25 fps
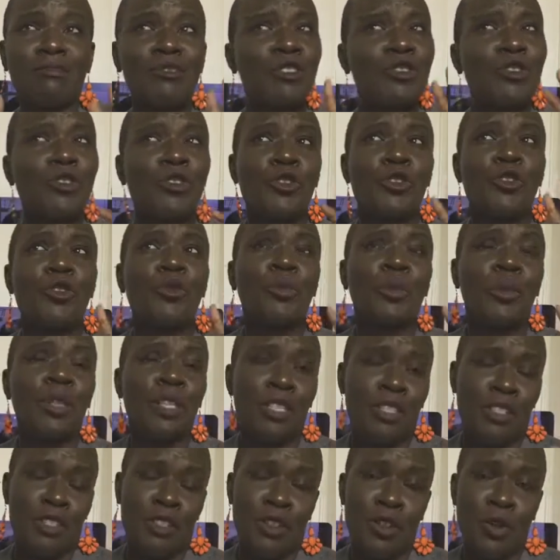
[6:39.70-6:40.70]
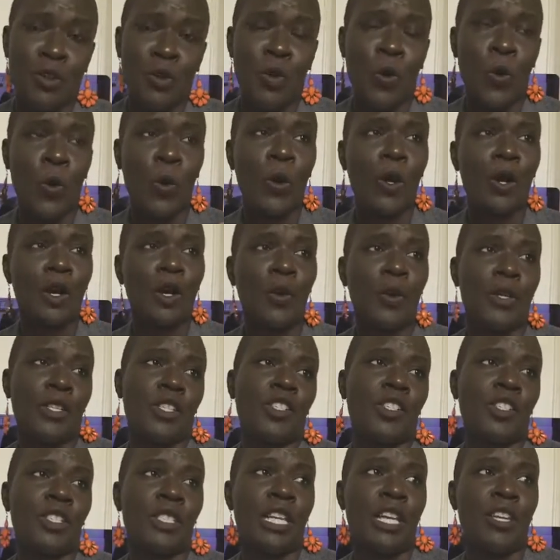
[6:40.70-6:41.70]
stupid, you know, or
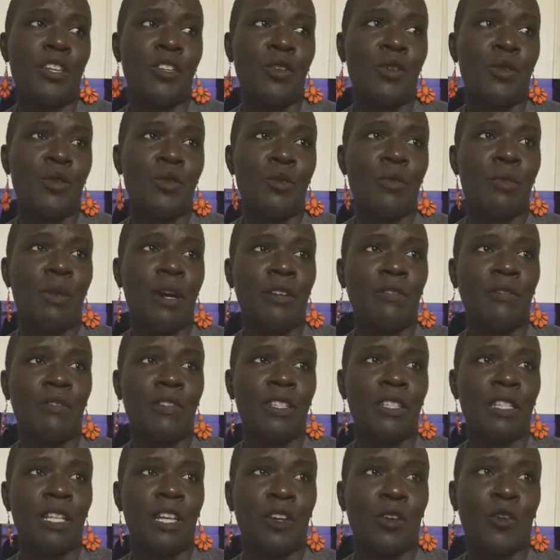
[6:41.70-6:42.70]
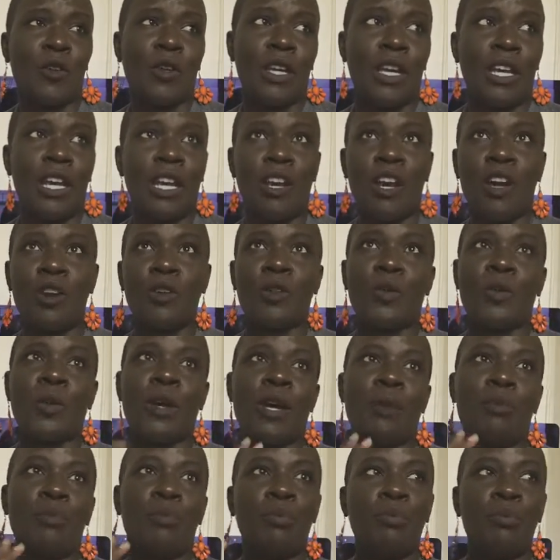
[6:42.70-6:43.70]
questions that you might feel like, okay, how do
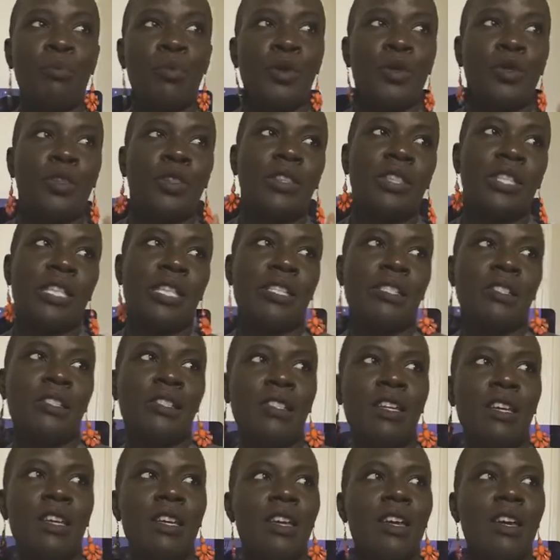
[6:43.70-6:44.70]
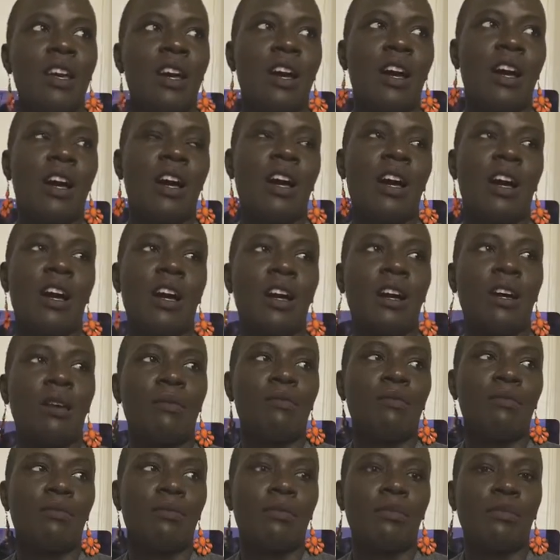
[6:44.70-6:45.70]
I put this
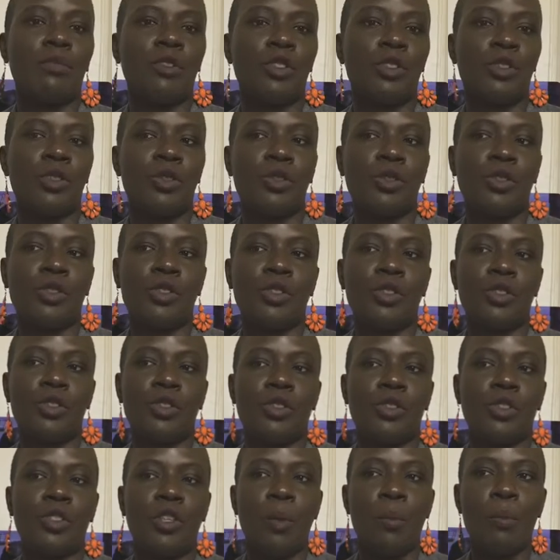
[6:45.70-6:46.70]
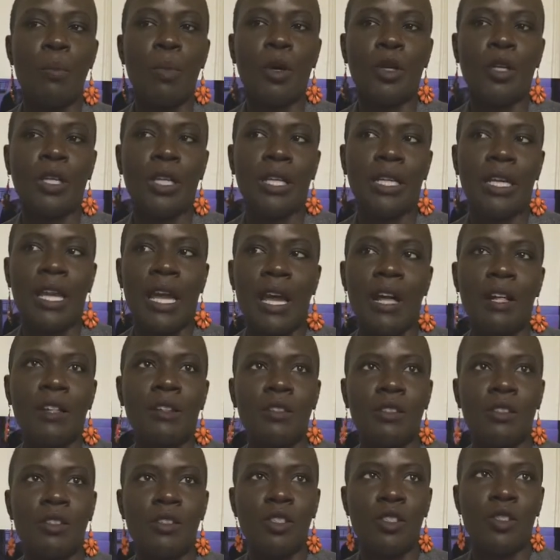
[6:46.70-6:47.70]
to somebody
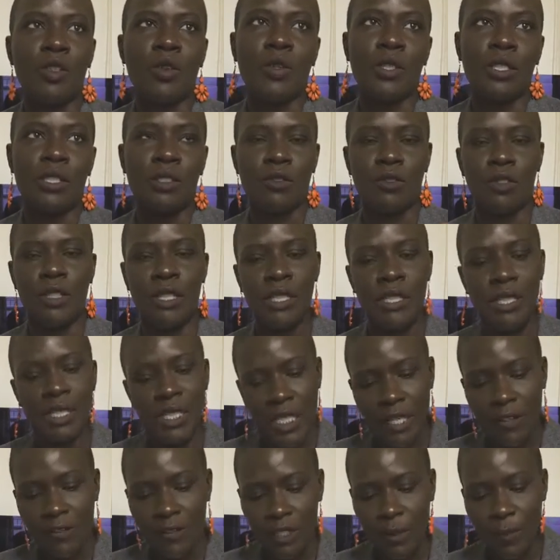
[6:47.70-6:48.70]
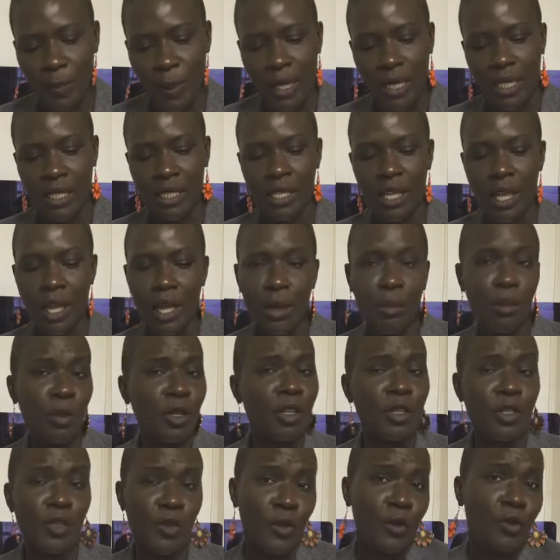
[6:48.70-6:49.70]
else, you know. It's a really safe space,
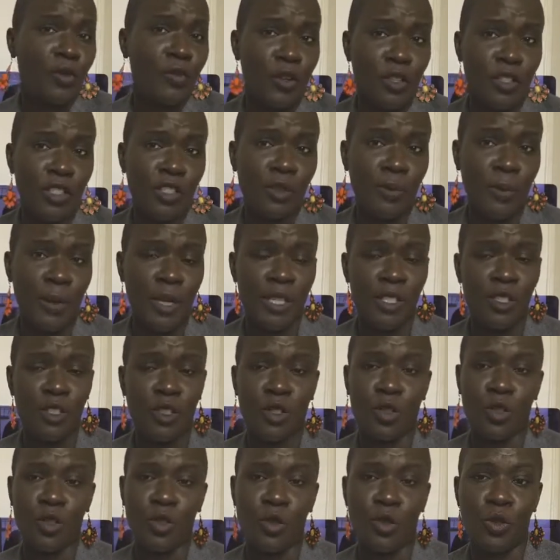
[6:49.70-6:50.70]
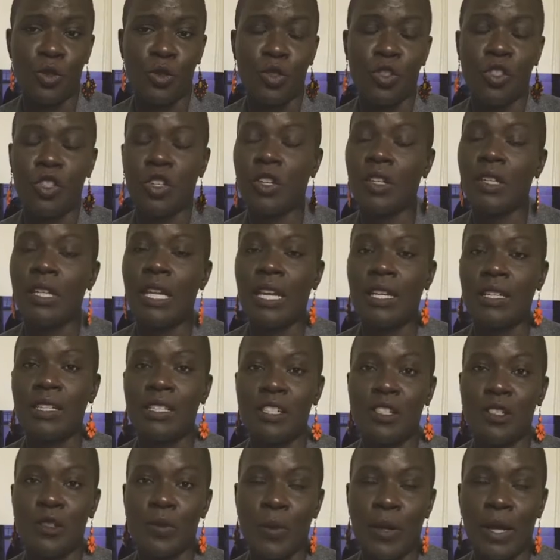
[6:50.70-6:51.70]
but also a fun space to
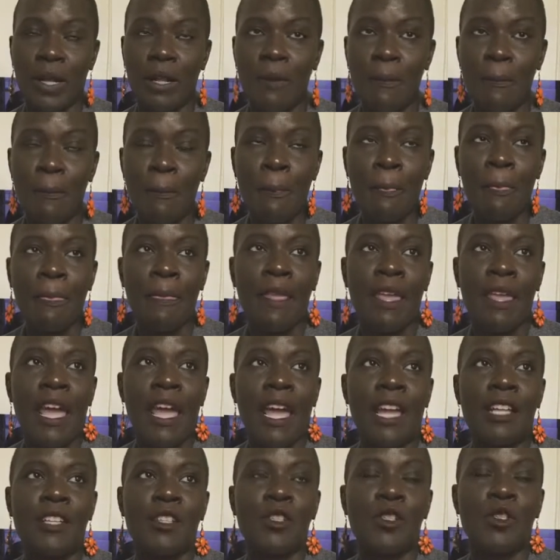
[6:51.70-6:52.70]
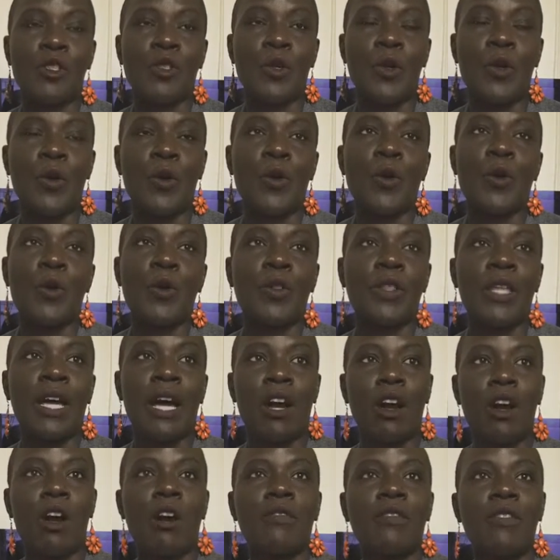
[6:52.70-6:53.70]
connect as well. And so
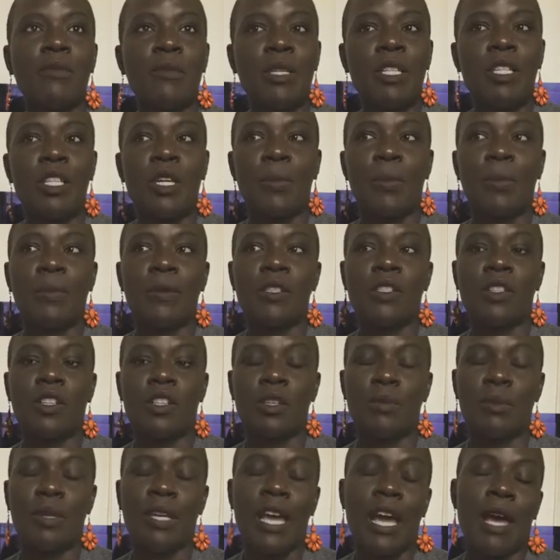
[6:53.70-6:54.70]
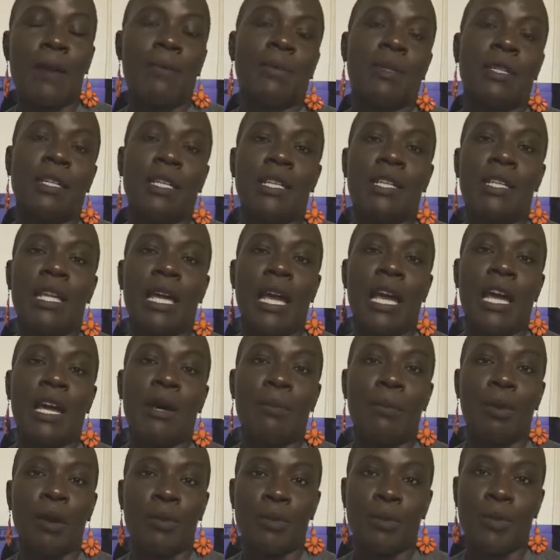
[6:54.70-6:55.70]
that coffee meetup is going to be happening
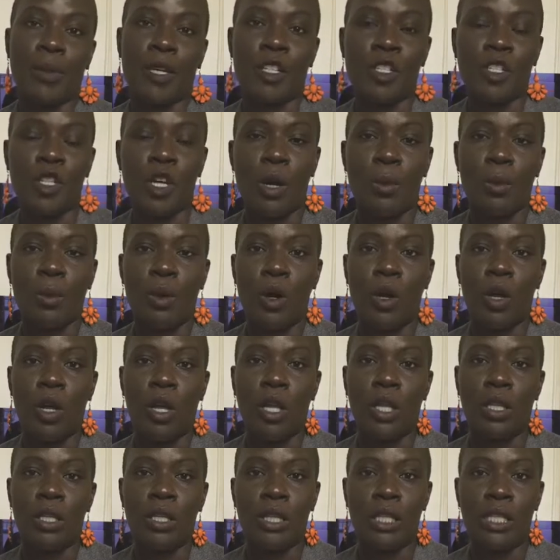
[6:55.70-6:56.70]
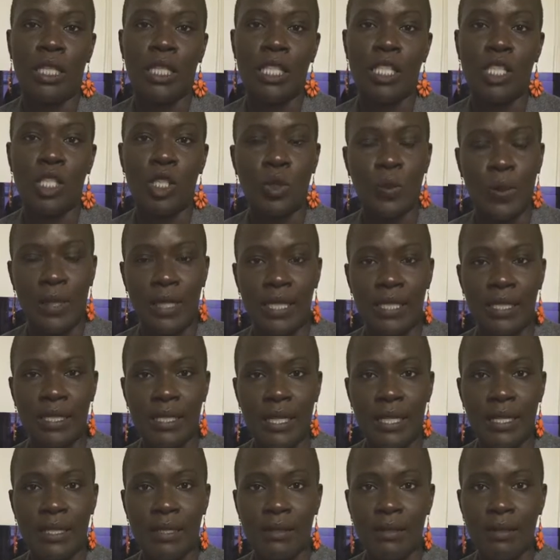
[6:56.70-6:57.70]
at Bob's Bake Shop on the
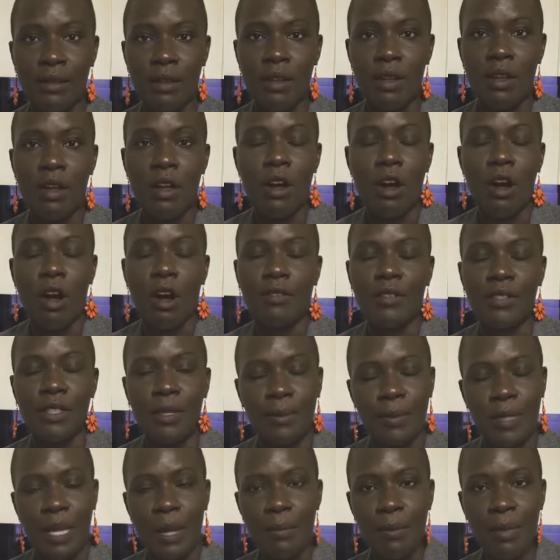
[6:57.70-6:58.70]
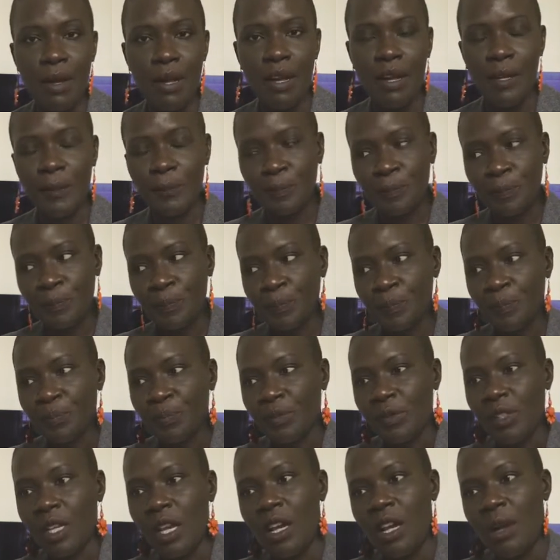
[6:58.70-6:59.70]
26th of September.
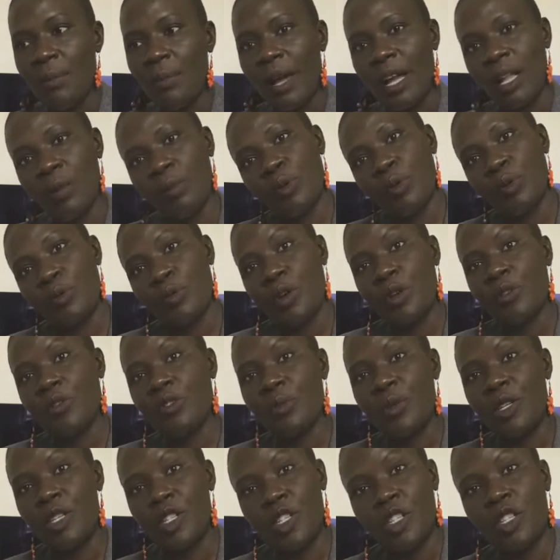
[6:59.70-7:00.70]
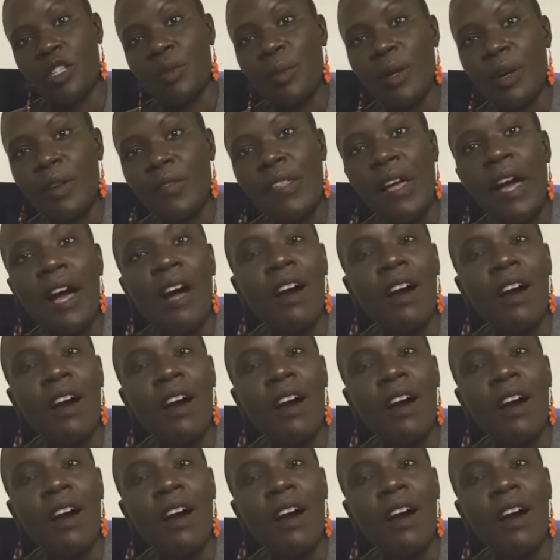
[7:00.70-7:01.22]
I'll put more information about